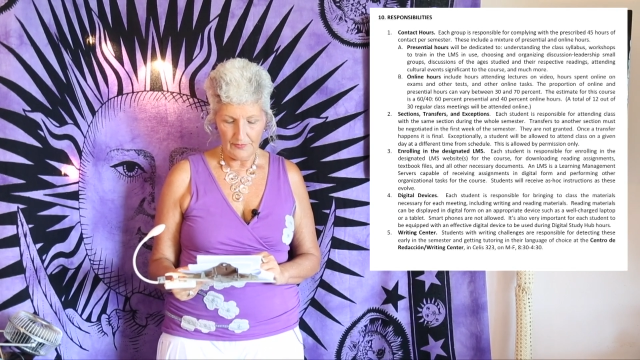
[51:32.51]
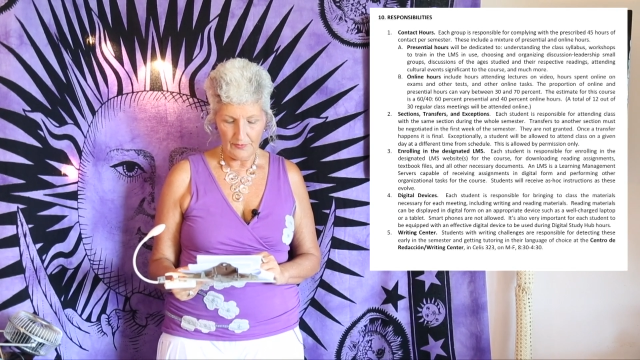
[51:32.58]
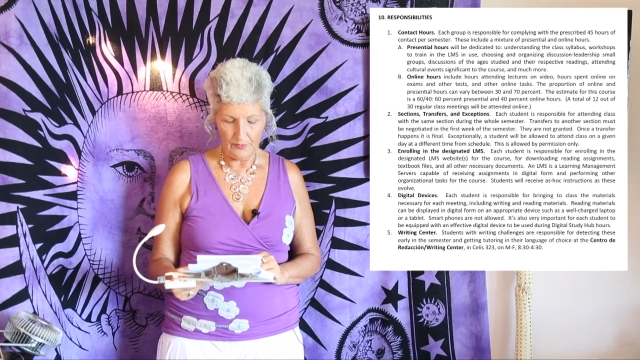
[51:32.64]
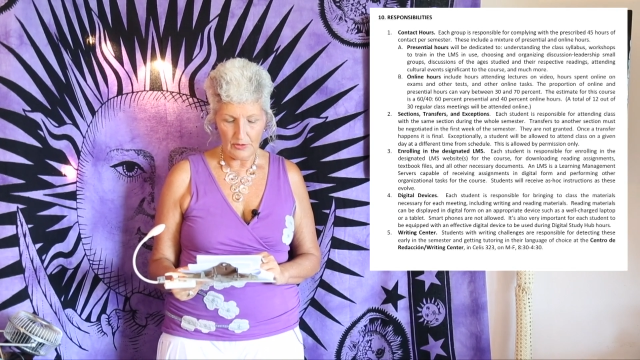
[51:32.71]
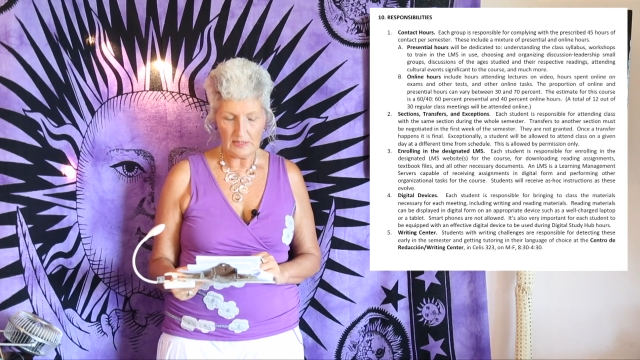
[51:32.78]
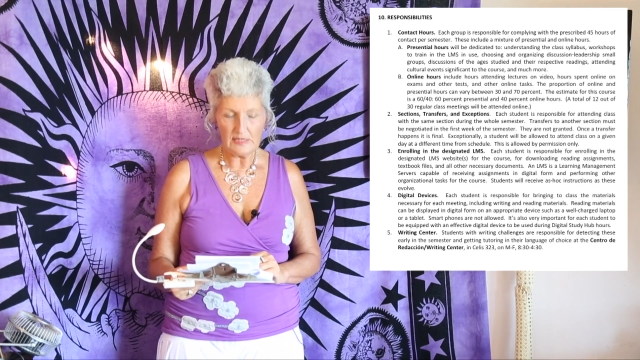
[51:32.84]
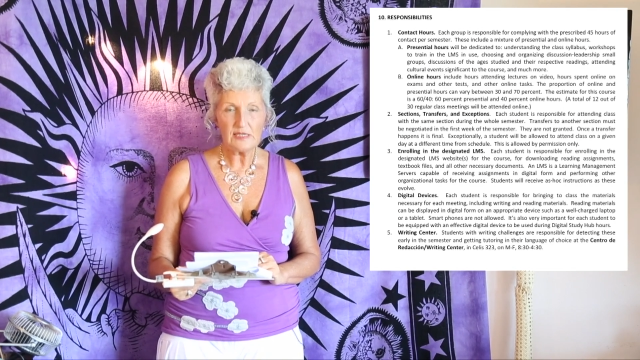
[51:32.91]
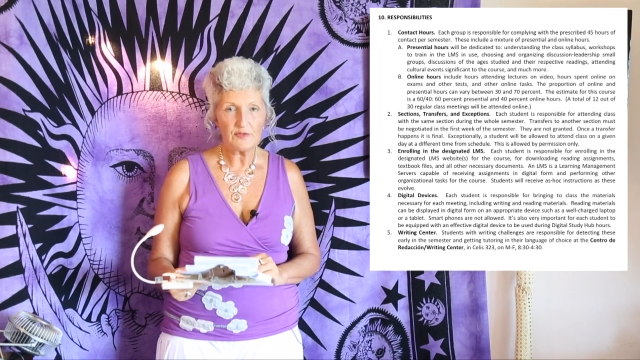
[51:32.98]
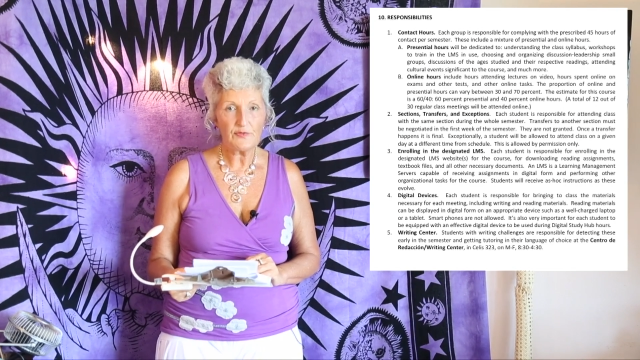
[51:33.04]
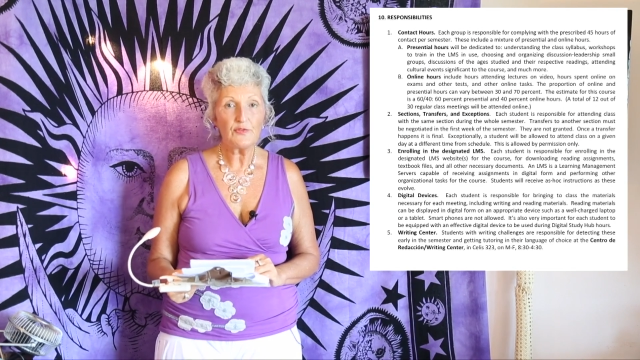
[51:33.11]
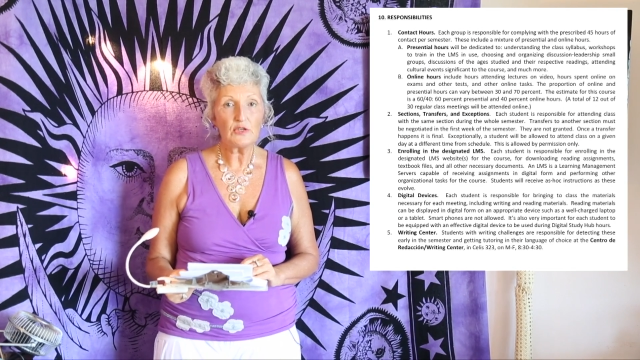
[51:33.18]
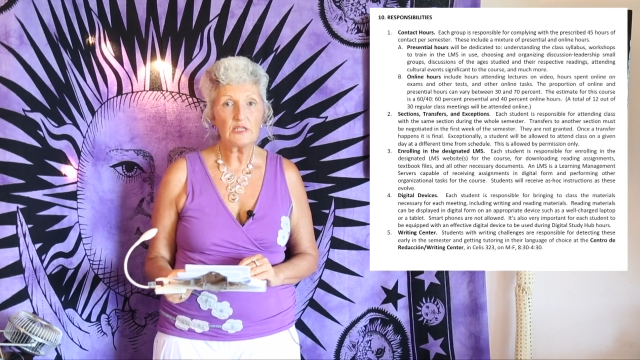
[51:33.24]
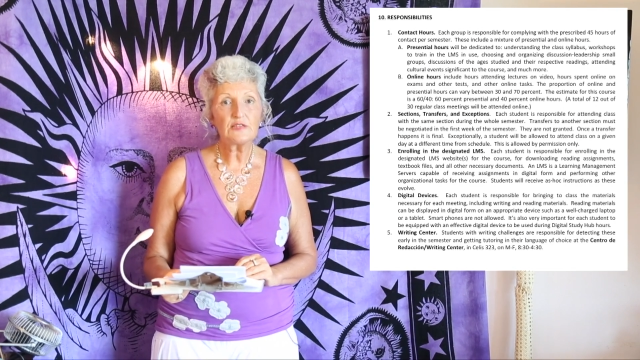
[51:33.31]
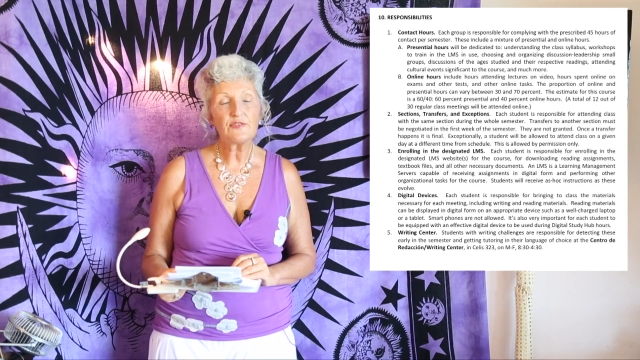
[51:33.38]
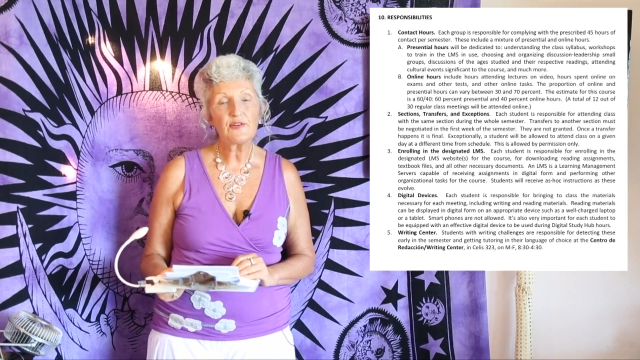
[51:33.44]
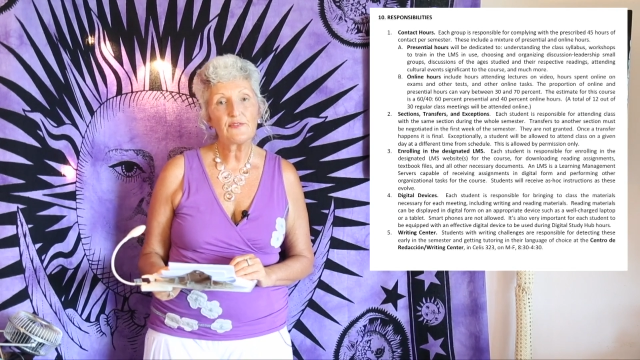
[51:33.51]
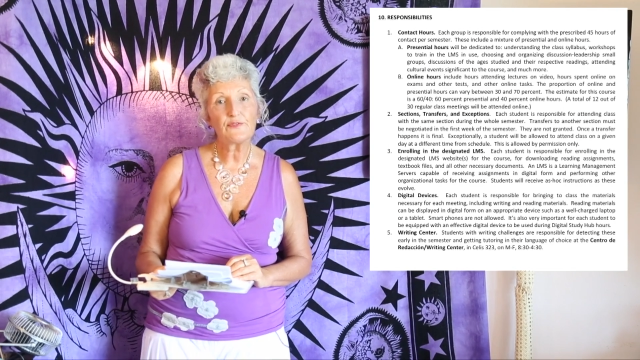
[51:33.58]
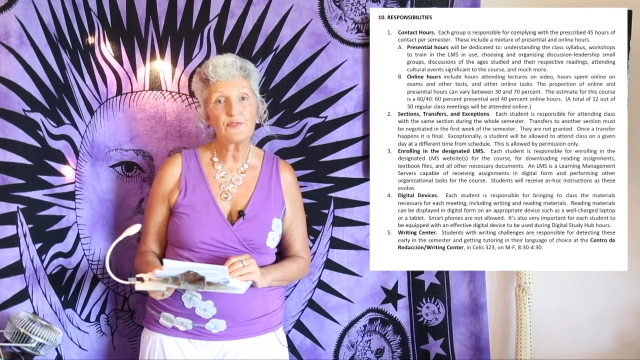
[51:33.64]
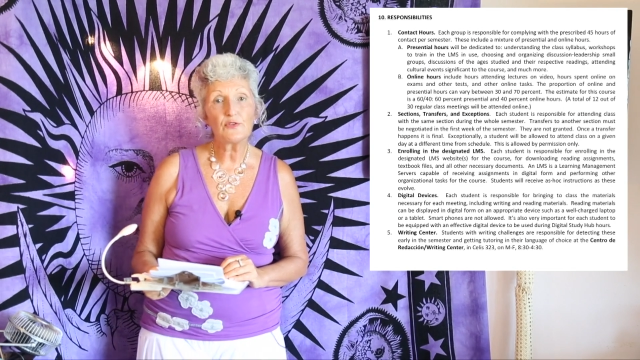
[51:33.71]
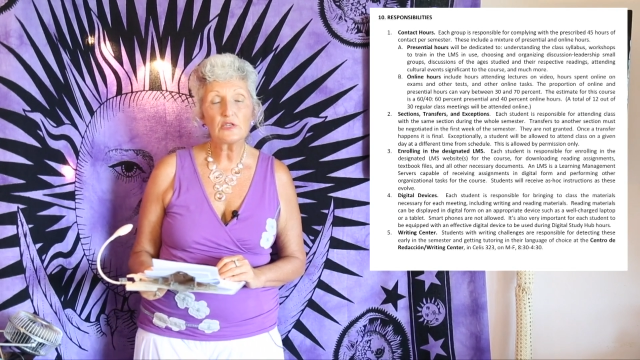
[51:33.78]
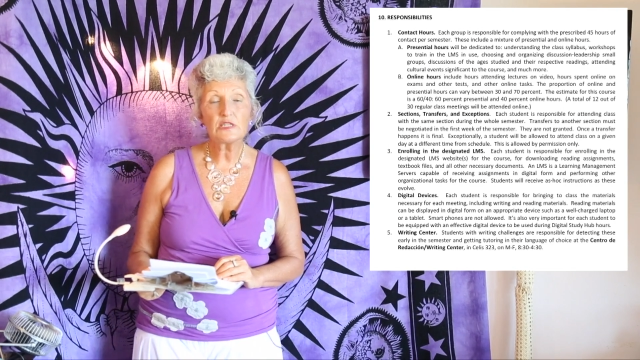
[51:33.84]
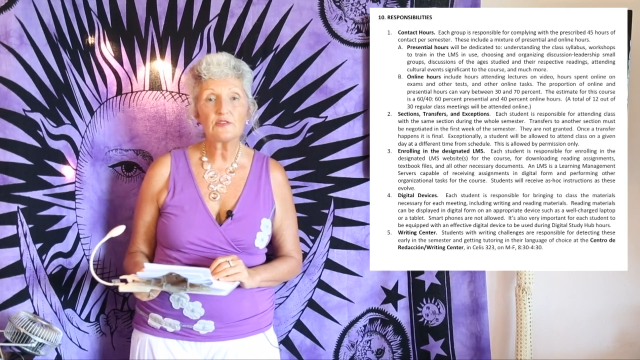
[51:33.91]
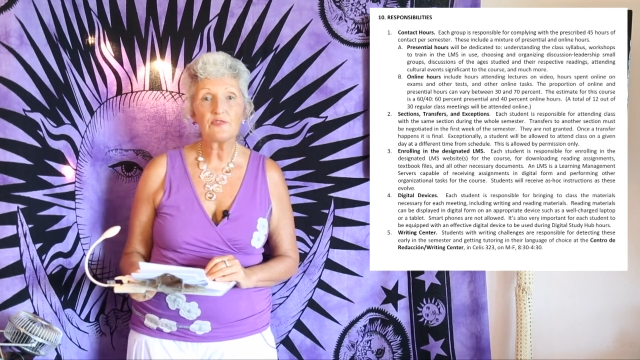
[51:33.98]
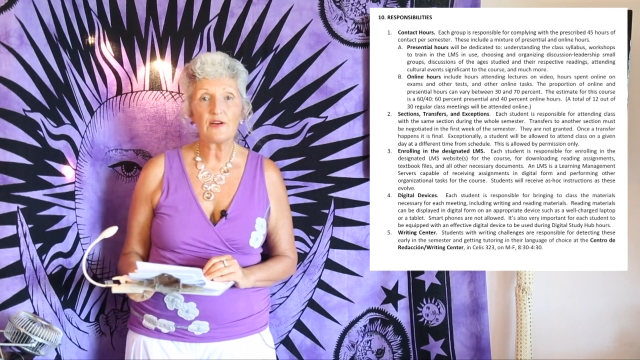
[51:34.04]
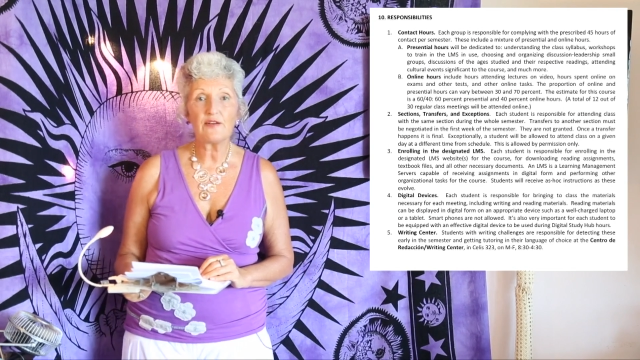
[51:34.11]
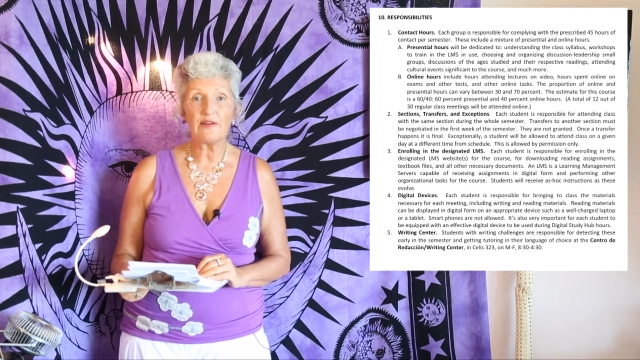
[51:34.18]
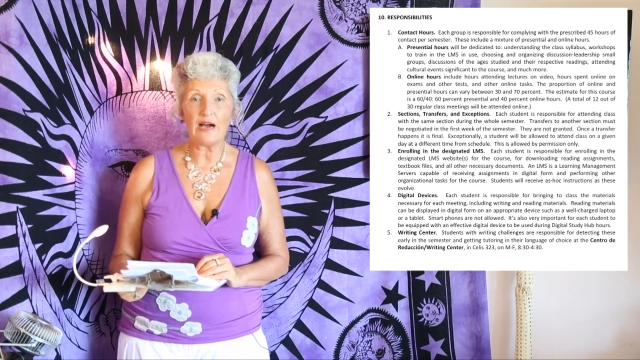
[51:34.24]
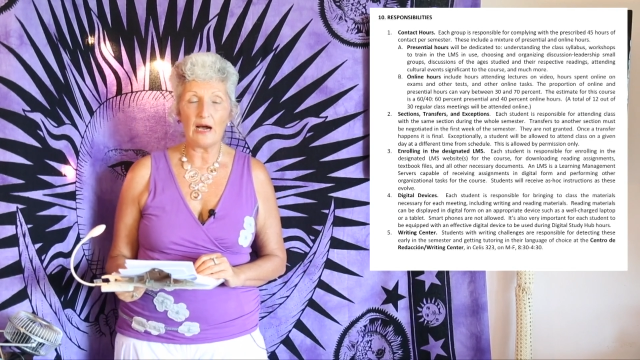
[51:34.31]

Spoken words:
for these 45